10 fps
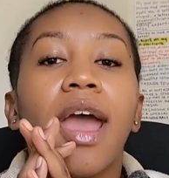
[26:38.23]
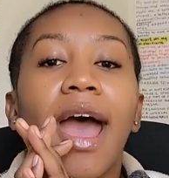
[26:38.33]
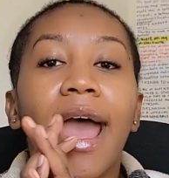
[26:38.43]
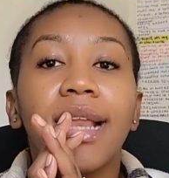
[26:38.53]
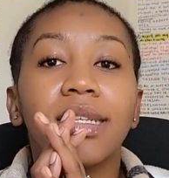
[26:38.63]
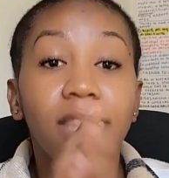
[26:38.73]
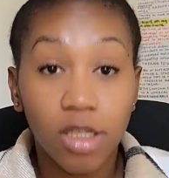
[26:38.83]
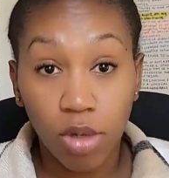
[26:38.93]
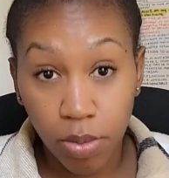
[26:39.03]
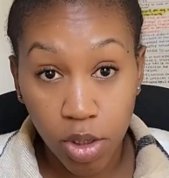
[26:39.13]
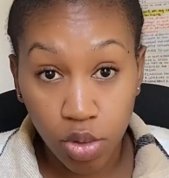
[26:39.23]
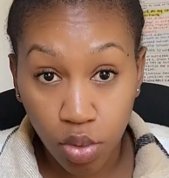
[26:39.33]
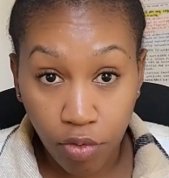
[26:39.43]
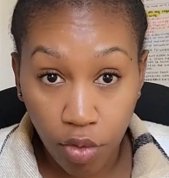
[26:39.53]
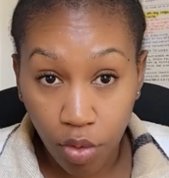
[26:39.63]
and that's what we do
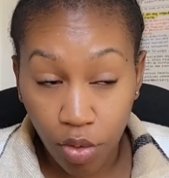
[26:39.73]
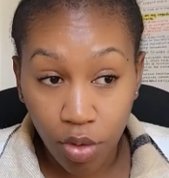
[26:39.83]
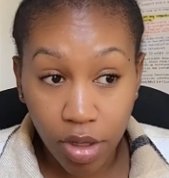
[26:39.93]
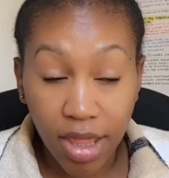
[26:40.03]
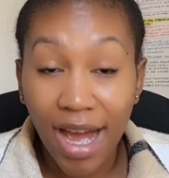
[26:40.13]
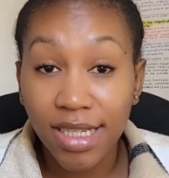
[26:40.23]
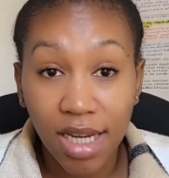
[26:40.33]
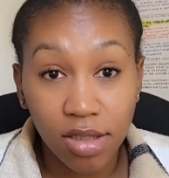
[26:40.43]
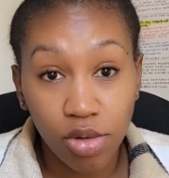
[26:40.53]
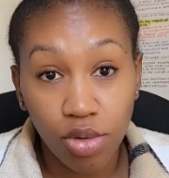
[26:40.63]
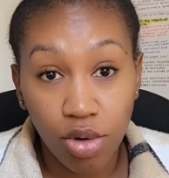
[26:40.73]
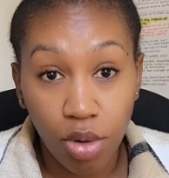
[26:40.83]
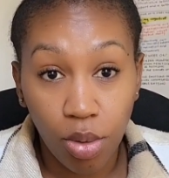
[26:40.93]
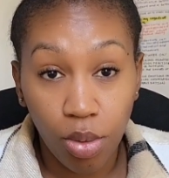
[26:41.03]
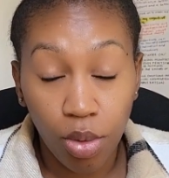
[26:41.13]
for the adult
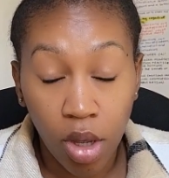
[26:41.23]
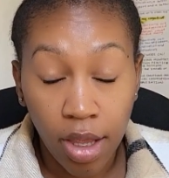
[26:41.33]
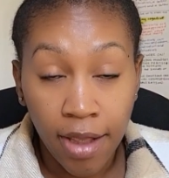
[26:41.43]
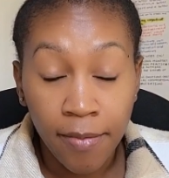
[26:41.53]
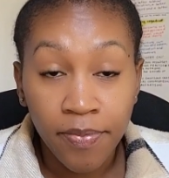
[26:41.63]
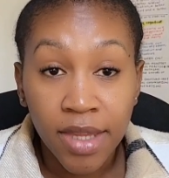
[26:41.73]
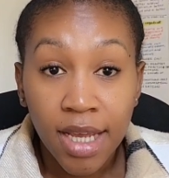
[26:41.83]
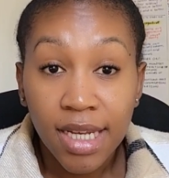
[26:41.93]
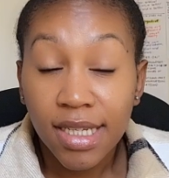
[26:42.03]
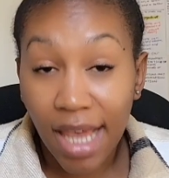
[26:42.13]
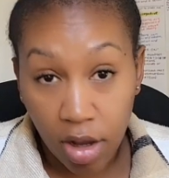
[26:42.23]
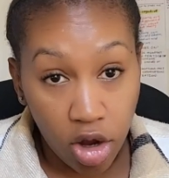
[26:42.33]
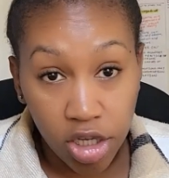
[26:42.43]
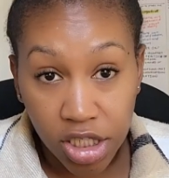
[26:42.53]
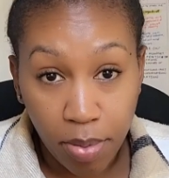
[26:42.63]
neuro
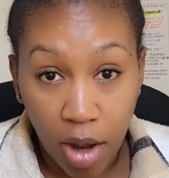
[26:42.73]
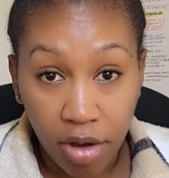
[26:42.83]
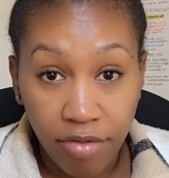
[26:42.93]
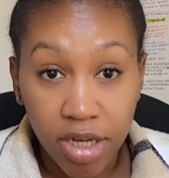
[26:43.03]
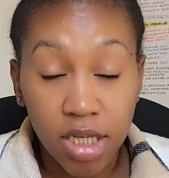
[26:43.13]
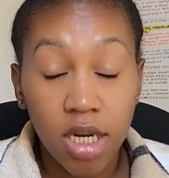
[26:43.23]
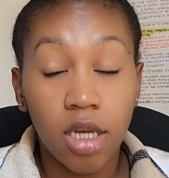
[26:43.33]
psychology part of it.